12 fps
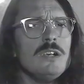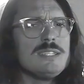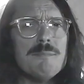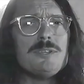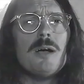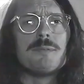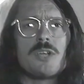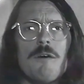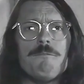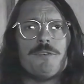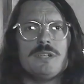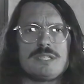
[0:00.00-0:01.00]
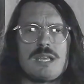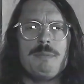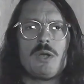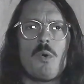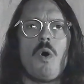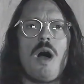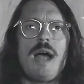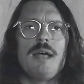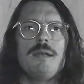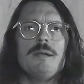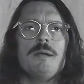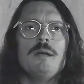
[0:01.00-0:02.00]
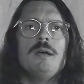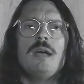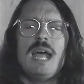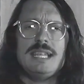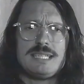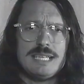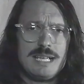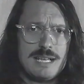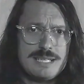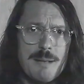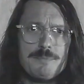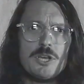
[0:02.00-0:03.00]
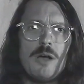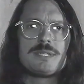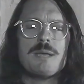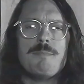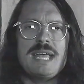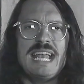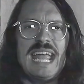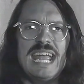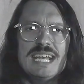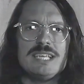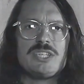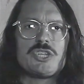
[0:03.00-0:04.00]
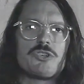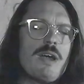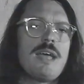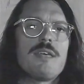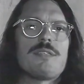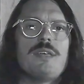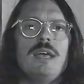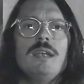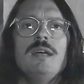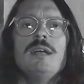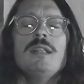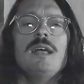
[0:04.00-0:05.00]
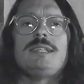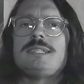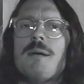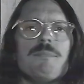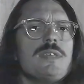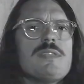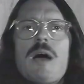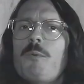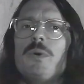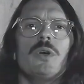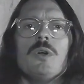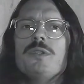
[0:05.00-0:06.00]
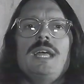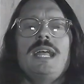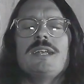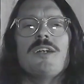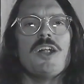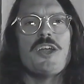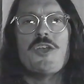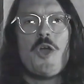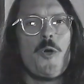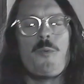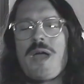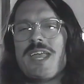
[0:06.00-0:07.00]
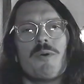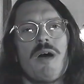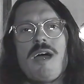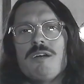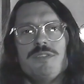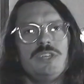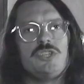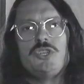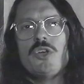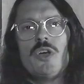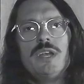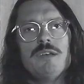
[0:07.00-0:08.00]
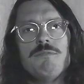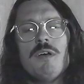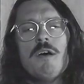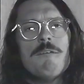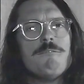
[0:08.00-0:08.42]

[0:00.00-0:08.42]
No, sometimes confidence can be quiet. It's a, sometimes can be an inner strength, and it's something that we all need. And I don't know where you are on this journey of